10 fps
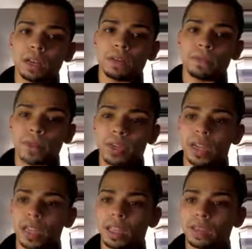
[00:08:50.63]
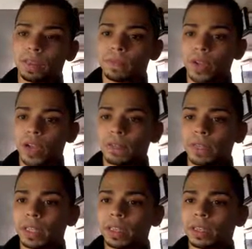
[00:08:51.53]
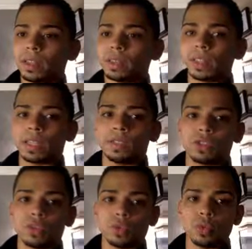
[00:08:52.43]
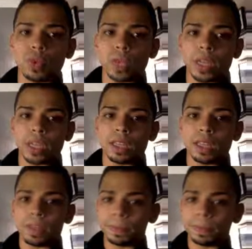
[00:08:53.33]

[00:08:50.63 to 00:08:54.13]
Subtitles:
very often this leads to a